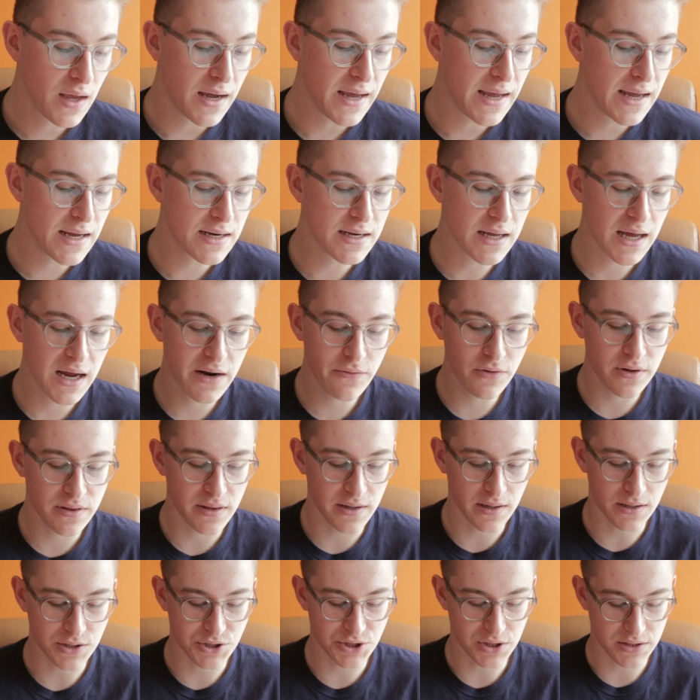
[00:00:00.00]
And
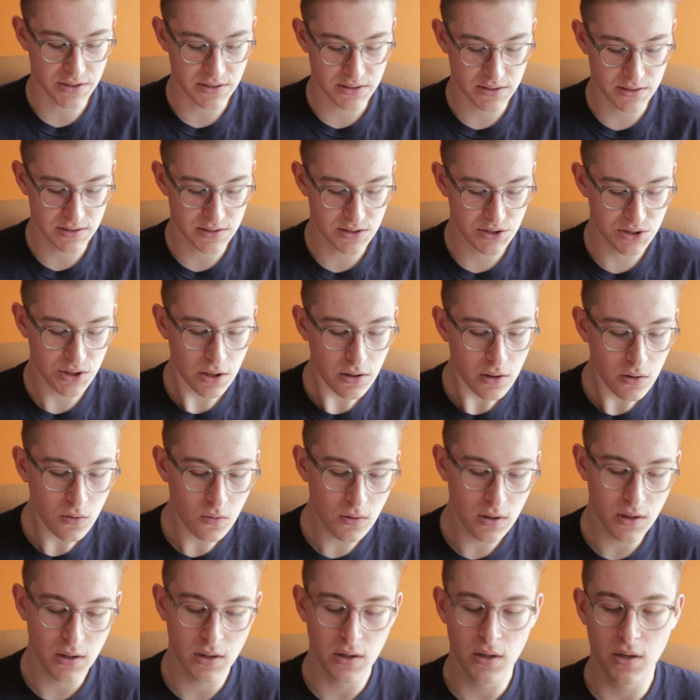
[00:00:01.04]
everything is just
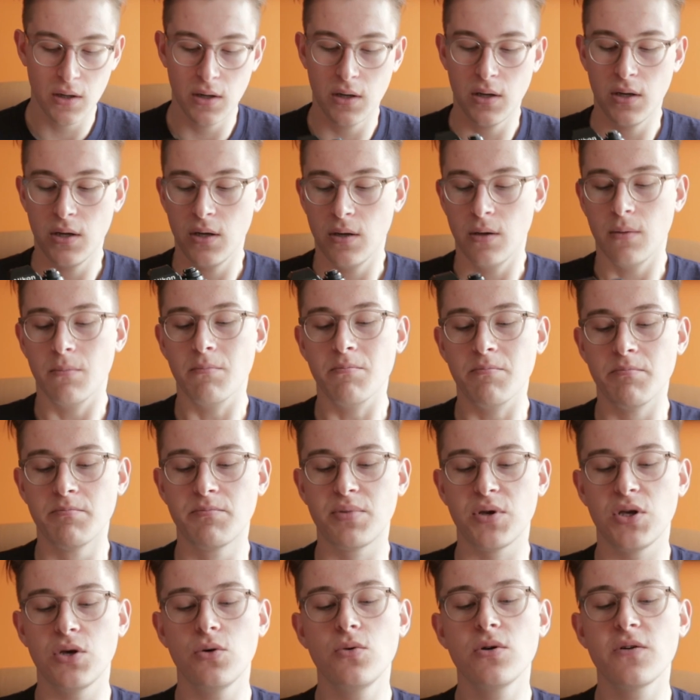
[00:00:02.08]
so
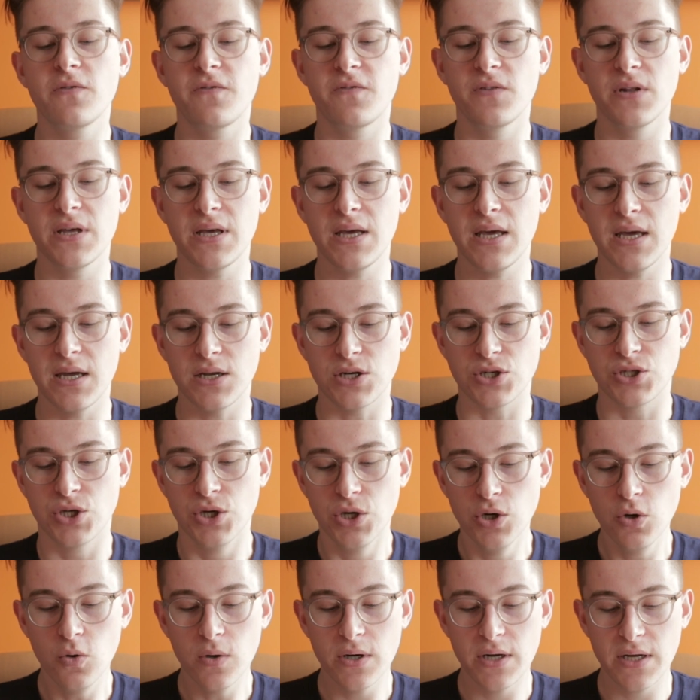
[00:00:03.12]
beautifully
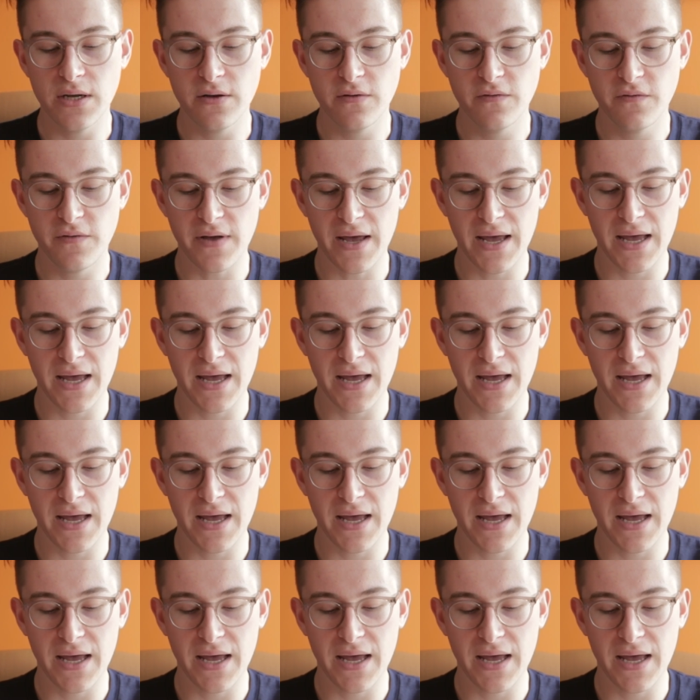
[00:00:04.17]
intuitive